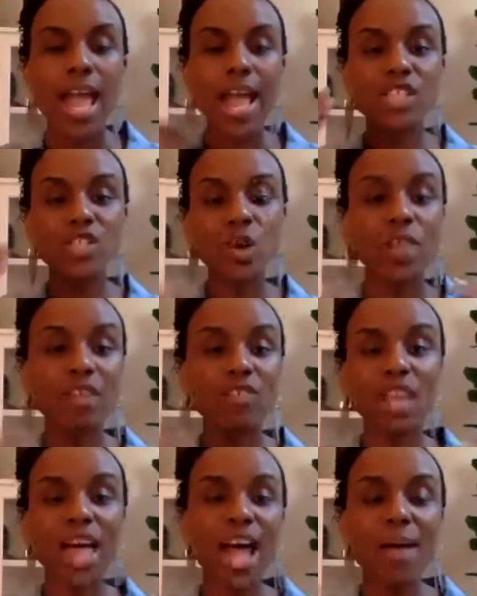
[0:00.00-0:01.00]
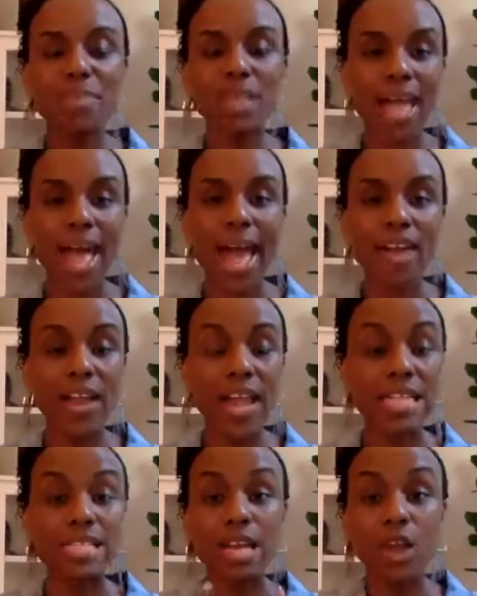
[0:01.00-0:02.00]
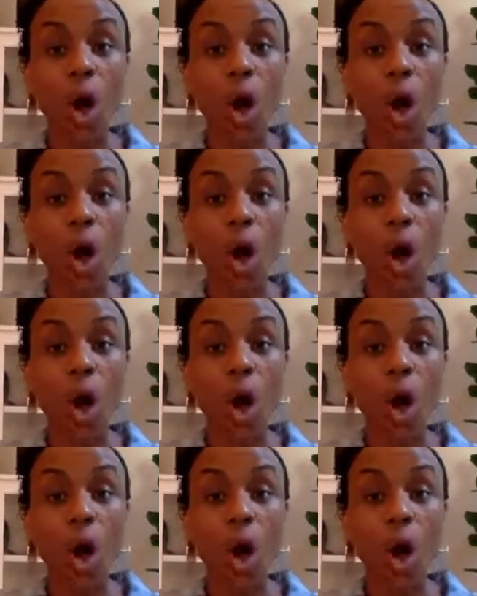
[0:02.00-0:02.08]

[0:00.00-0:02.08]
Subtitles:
And so they climbed the ladder and done